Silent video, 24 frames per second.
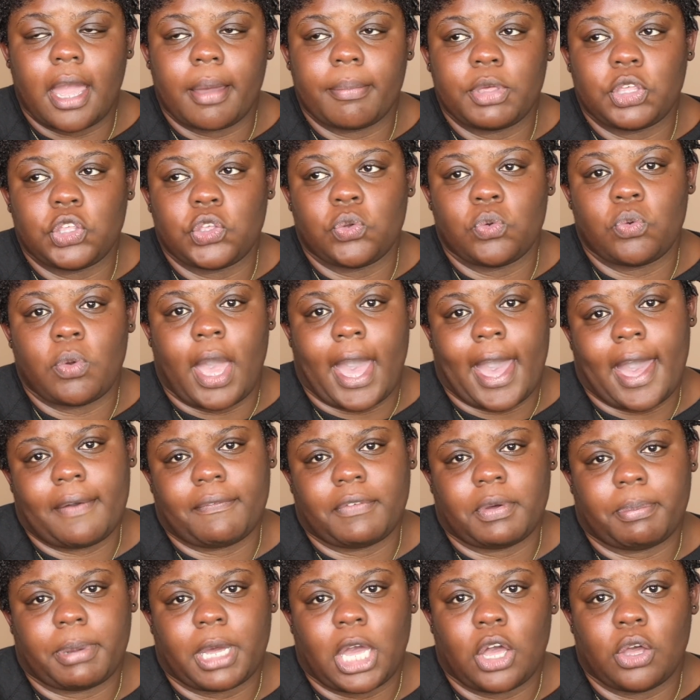I mean, you
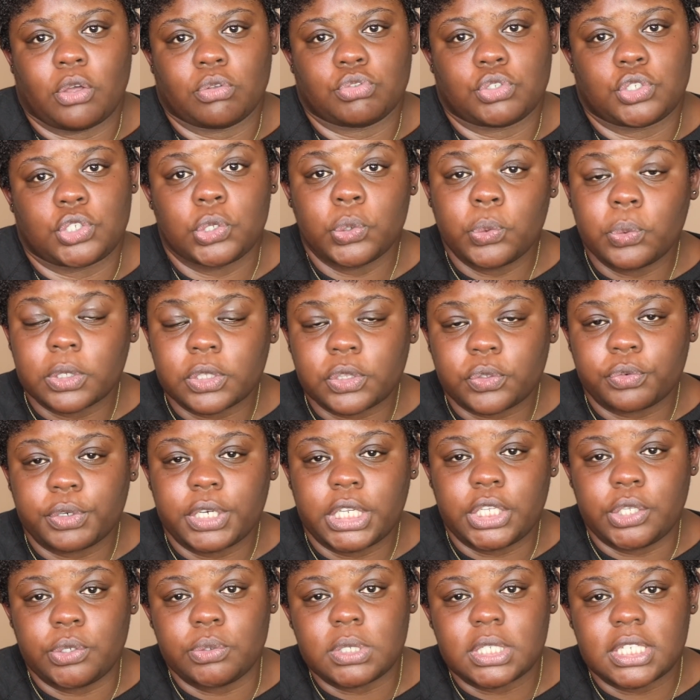have about two or
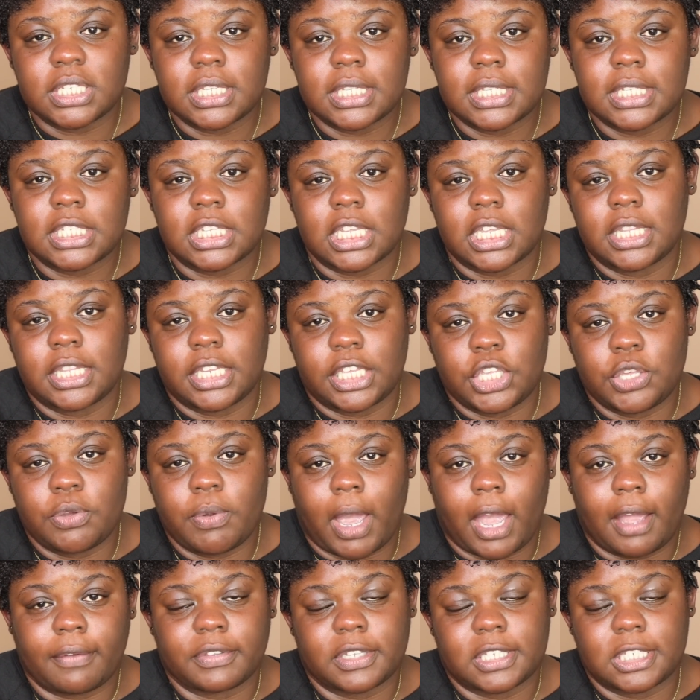three uses, and then
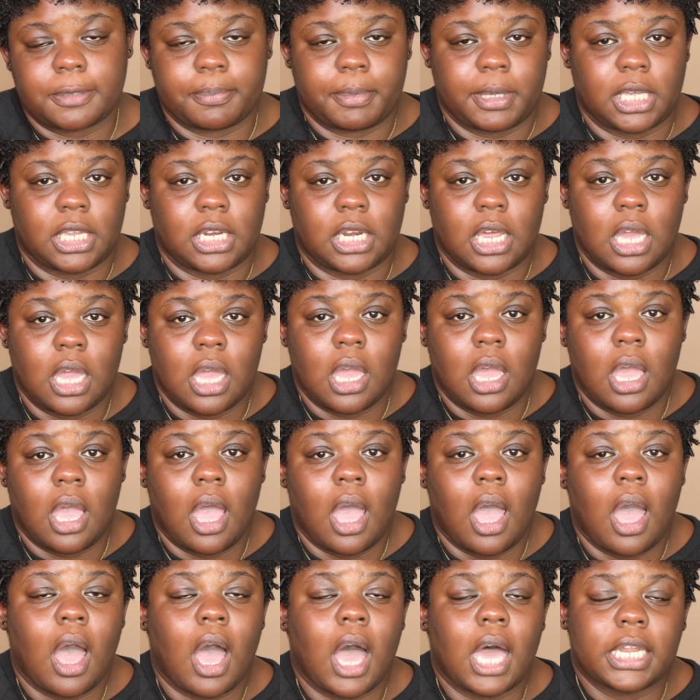you have to spend
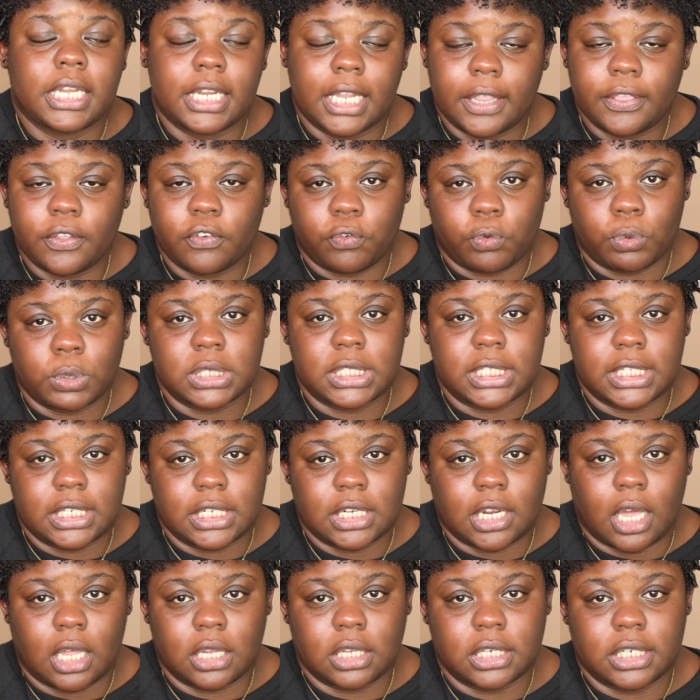another
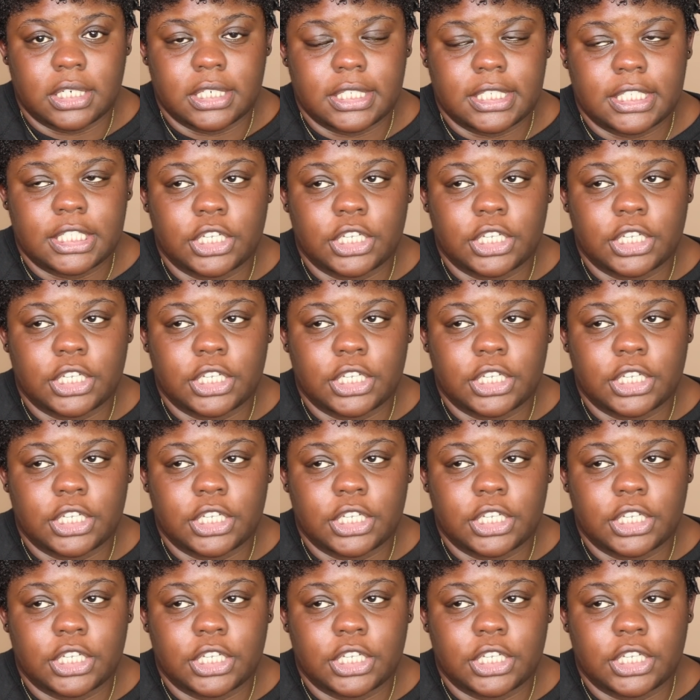$14.